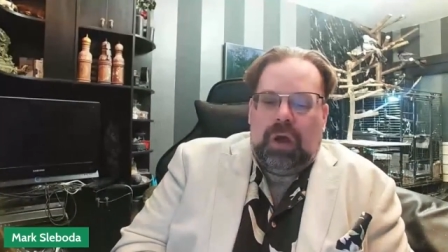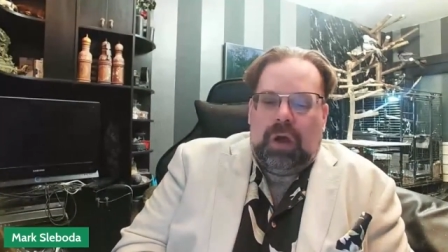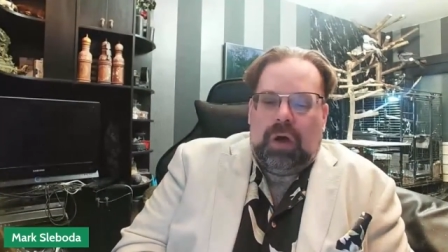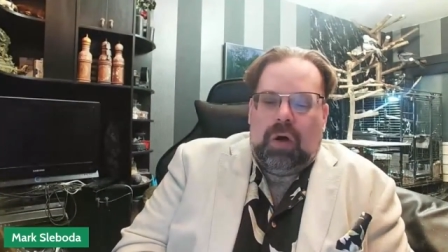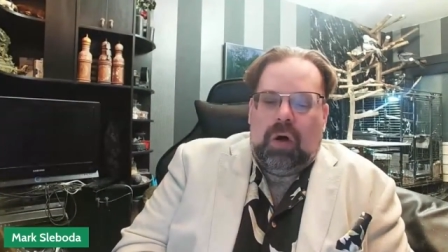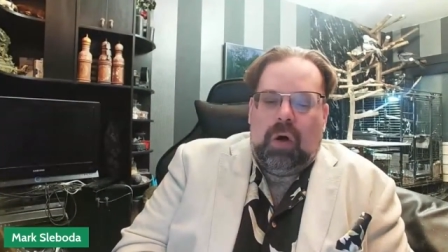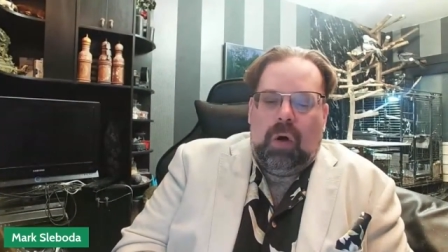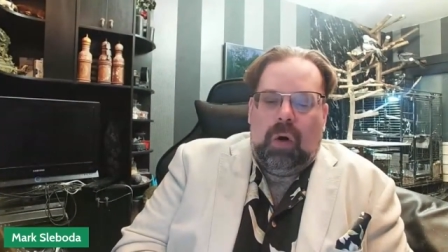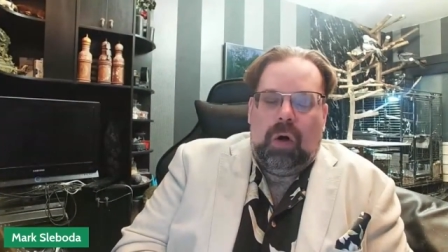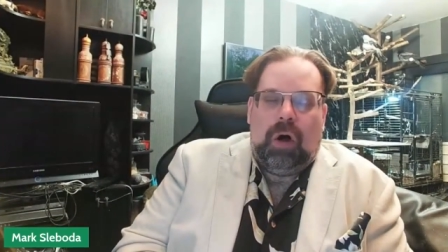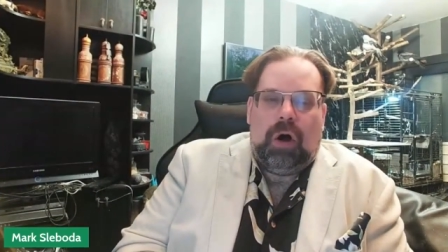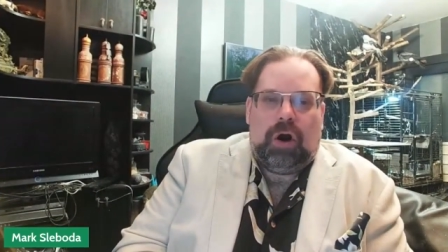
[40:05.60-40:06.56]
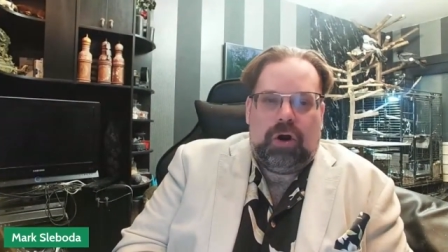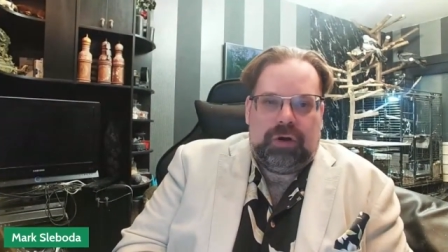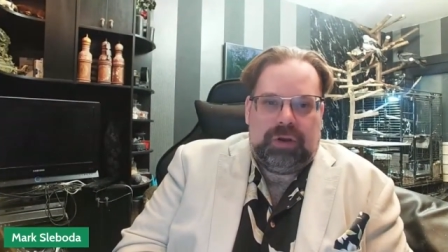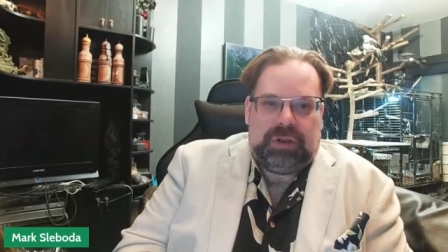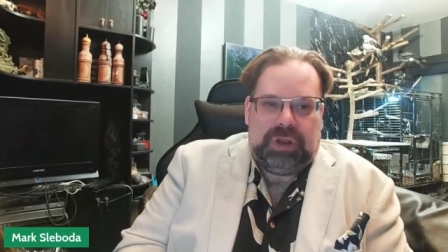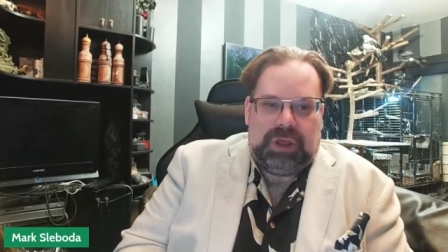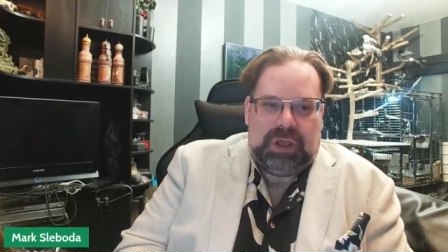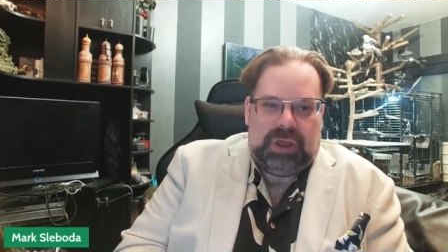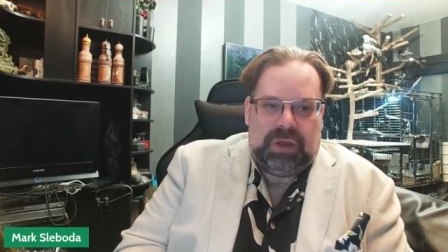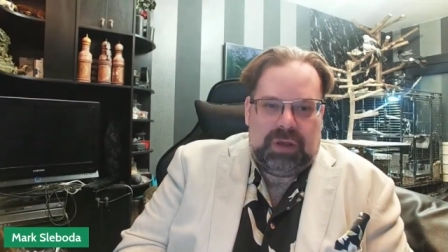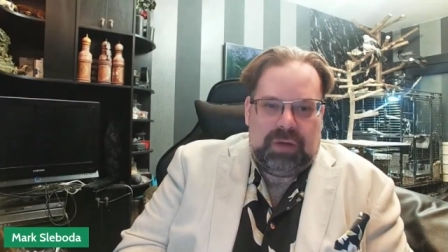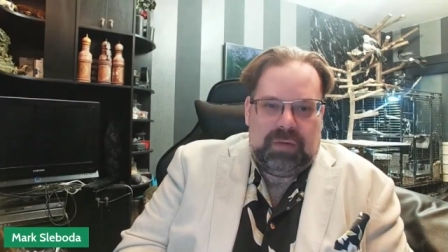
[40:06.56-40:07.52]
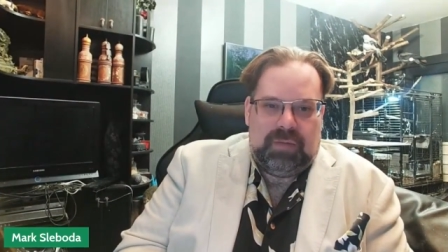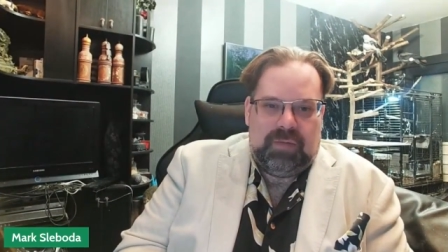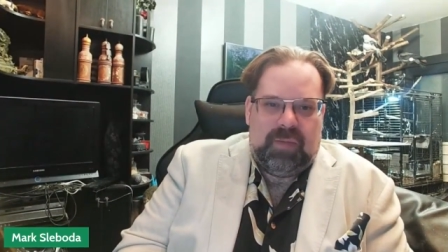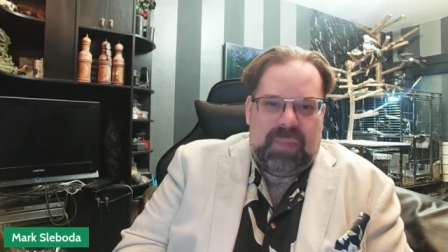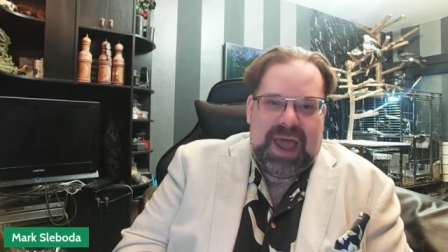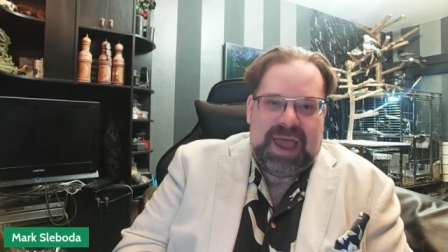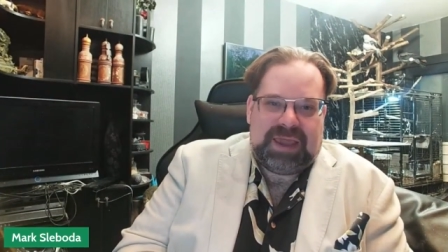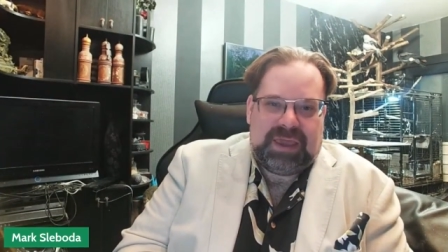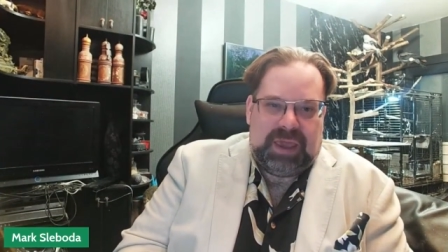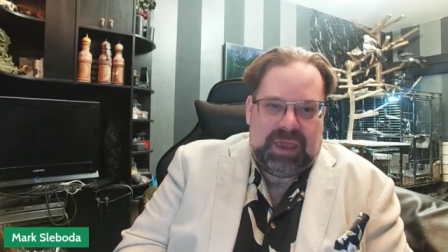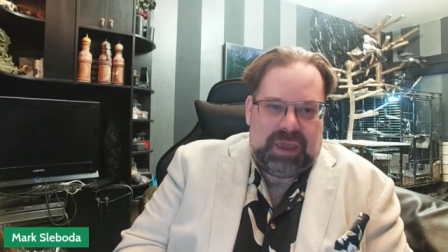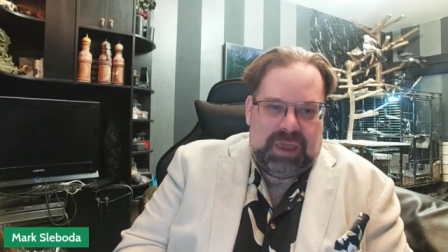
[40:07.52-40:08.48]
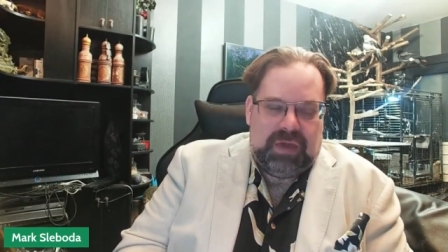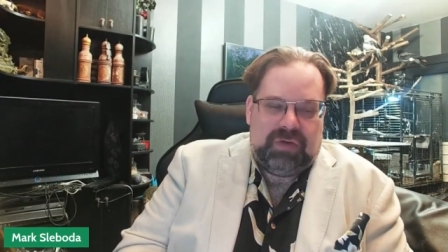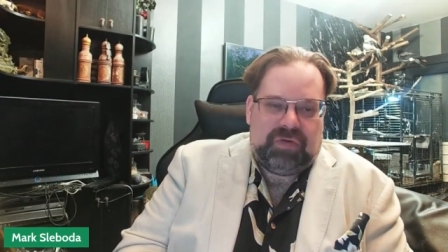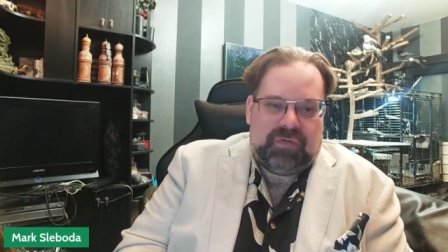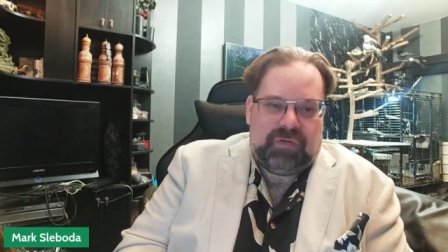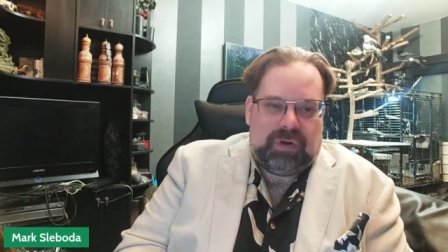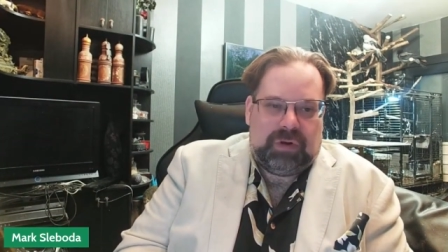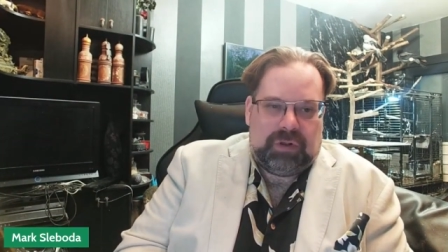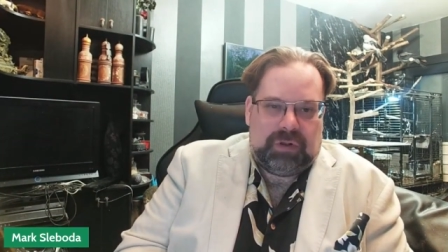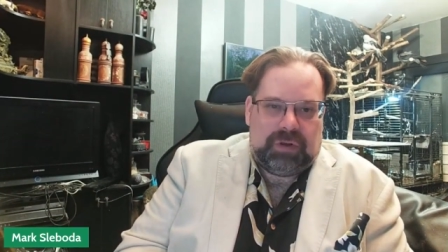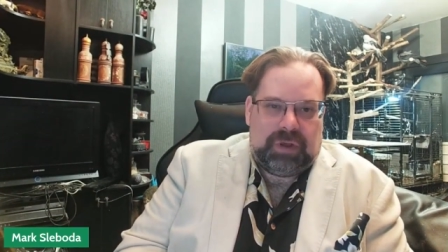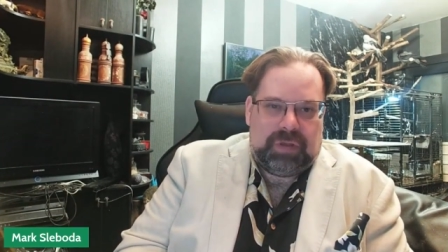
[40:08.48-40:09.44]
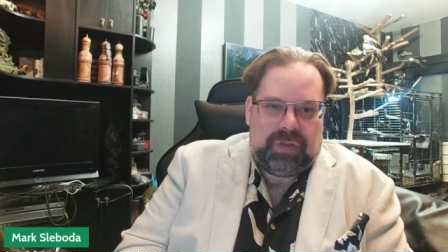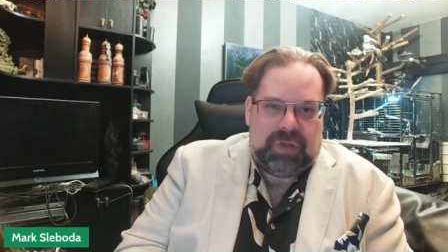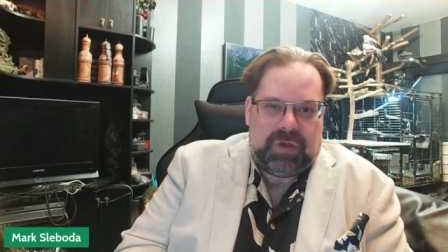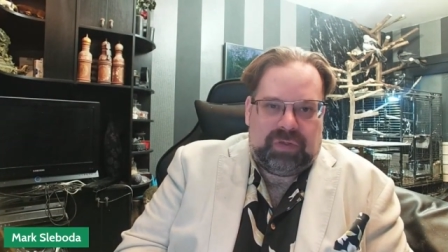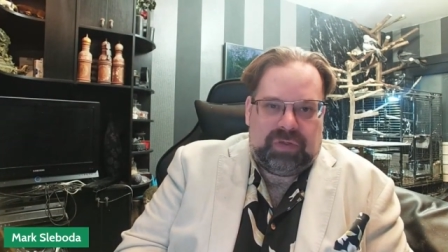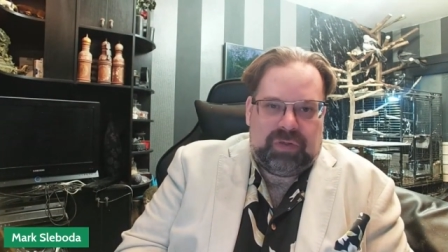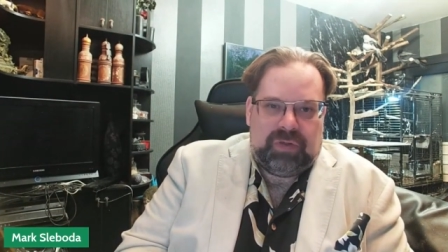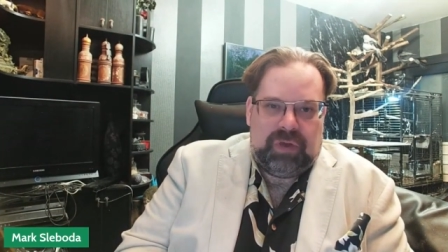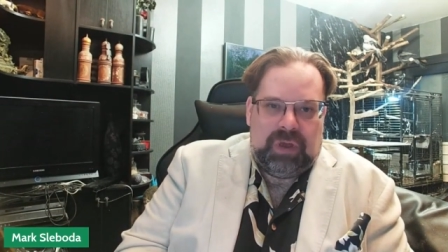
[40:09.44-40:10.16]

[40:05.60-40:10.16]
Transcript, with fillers: wholeheartedly backing Israel in this.